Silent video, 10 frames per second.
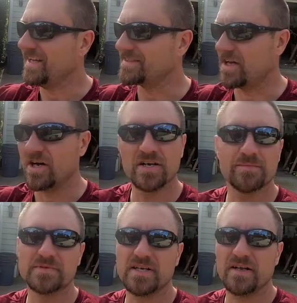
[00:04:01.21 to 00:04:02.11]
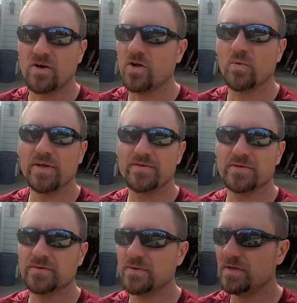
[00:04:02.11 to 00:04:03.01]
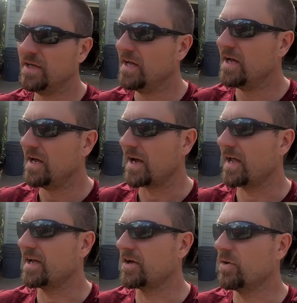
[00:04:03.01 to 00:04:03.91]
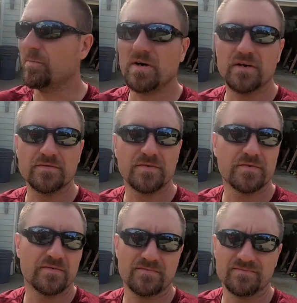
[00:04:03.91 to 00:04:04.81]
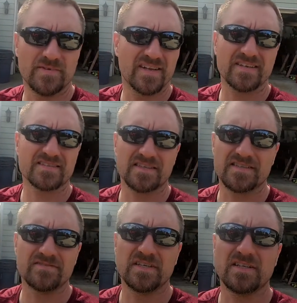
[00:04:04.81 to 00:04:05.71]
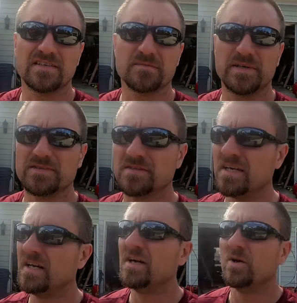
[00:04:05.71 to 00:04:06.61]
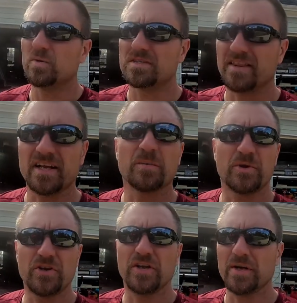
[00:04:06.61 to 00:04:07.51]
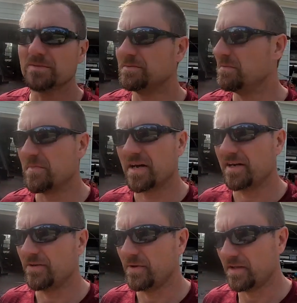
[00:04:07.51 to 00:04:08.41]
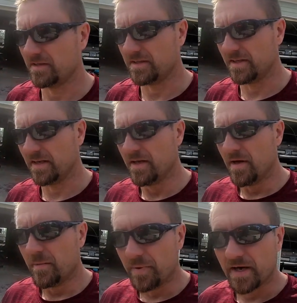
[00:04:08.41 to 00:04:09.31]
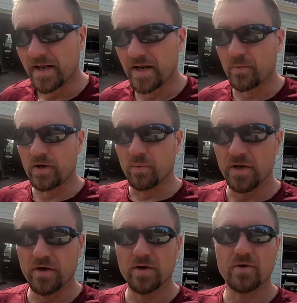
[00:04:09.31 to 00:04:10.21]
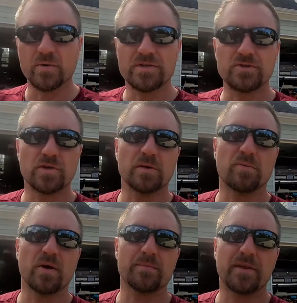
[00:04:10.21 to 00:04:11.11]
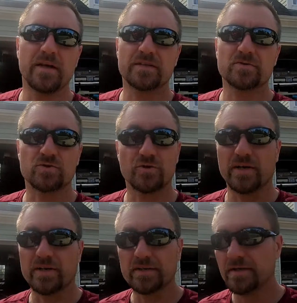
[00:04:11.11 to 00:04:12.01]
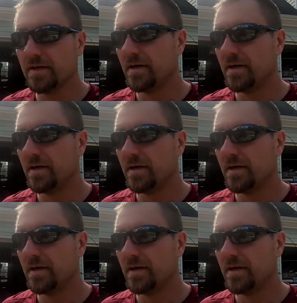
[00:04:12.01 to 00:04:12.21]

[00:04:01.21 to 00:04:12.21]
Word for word: It's 100% all the way through. I can't go above, I think it's like 17,000 pounds, which I think I'm good to go. I'm not gonna do anything like that. But anyway, we are going to trail prep the actual trailer.